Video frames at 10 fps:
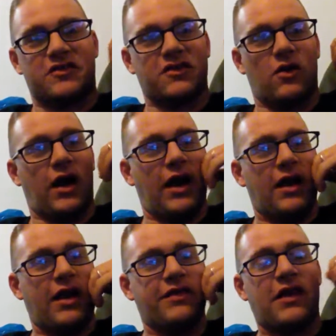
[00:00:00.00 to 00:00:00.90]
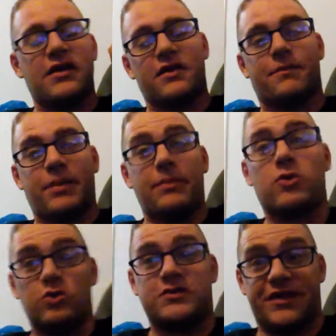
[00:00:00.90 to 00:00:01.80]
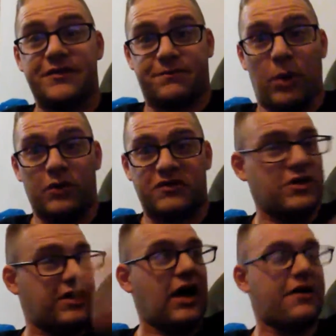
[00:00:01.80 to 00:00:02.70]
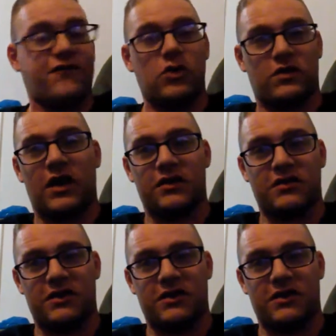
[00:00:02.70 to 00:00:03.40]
So I and then the people who did post it, he got a few thousand.